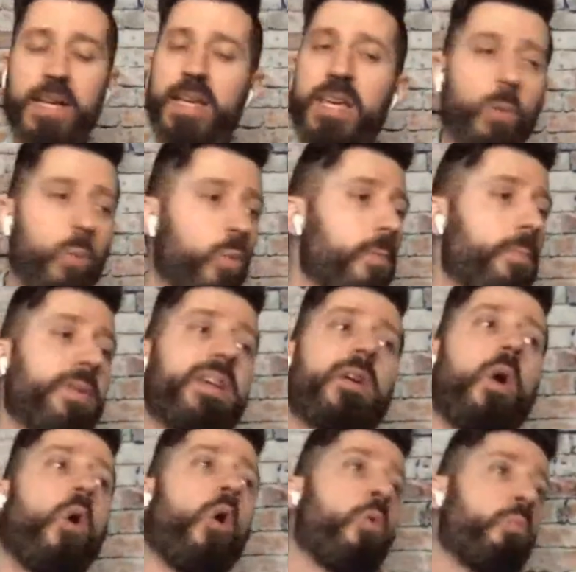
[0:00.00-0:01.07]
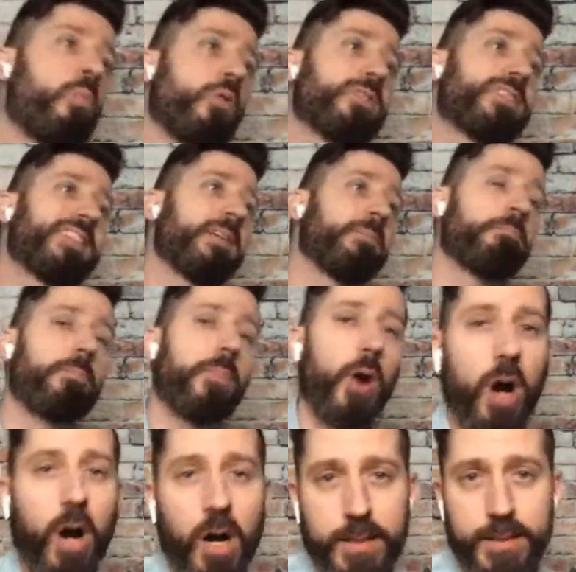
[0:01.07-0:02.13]
it will be almost
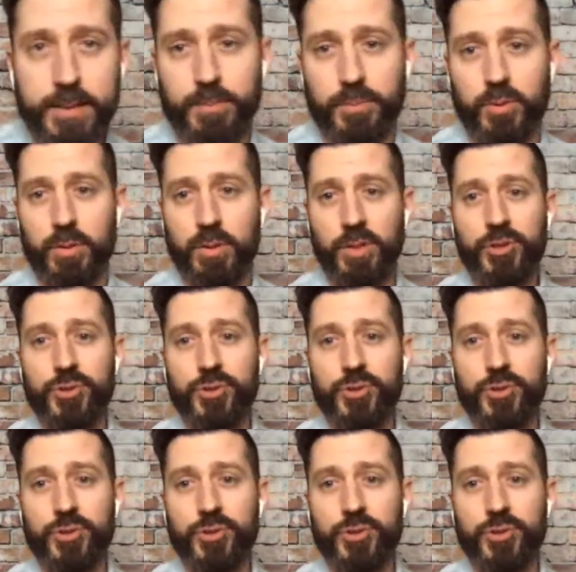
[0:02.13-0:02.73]
impossible